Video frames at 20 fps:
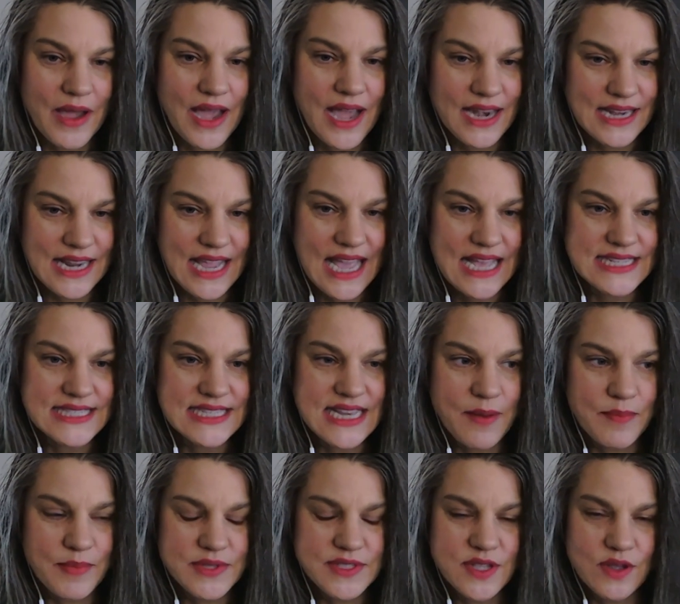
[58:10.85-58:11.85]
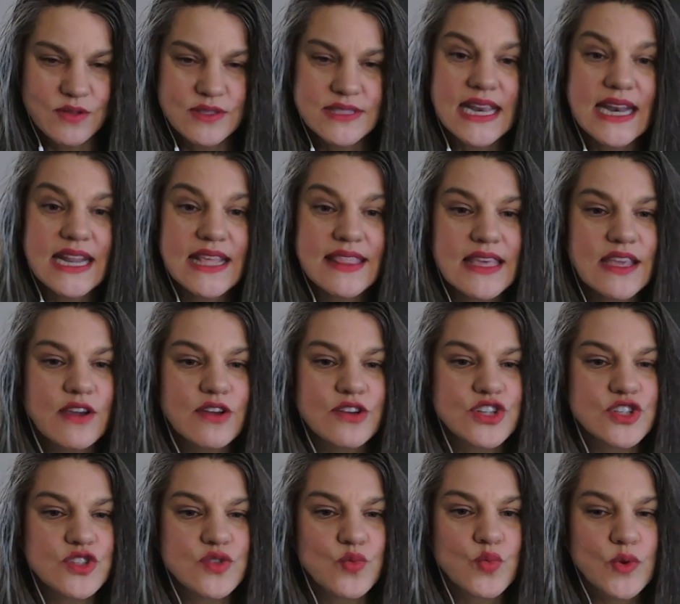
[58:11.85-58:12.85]
podcast episodes that I think are
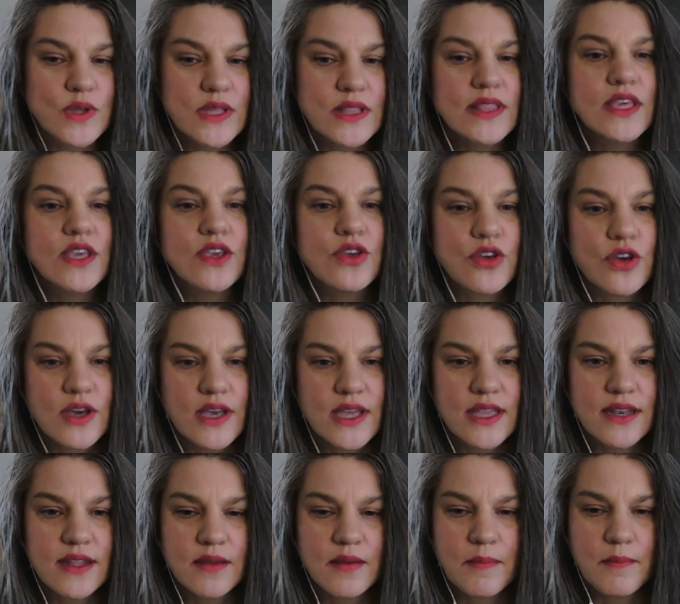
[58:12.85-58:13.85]
just really good